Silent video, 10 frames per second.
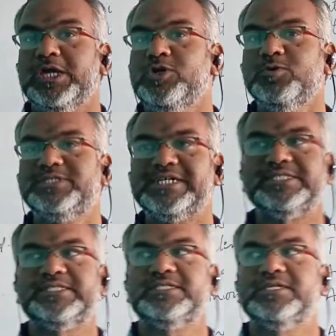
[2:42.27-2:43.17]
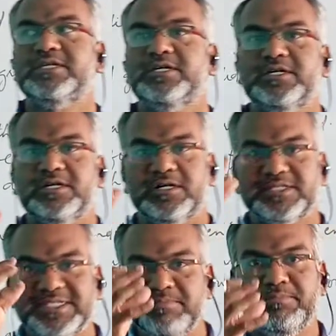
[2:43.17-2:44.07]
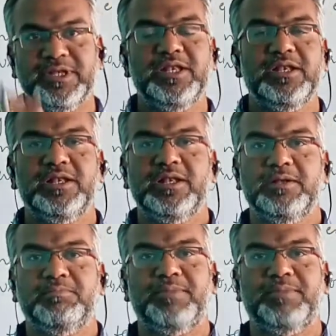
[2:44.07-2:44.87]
uses a symbol,